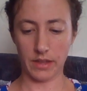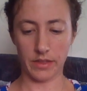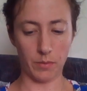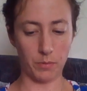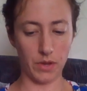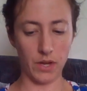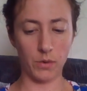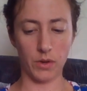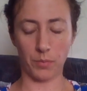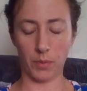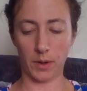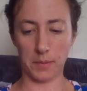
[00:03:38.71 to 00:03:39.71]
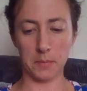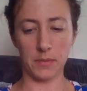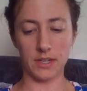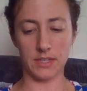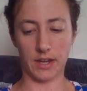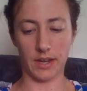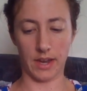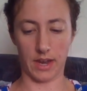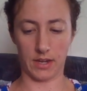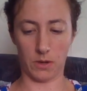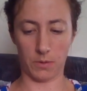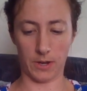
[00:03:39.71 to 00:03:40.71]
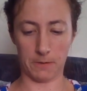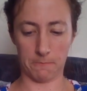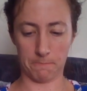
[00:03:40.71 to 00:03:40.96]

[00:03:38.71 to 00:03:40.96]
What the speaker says: The pig would probably die anyway."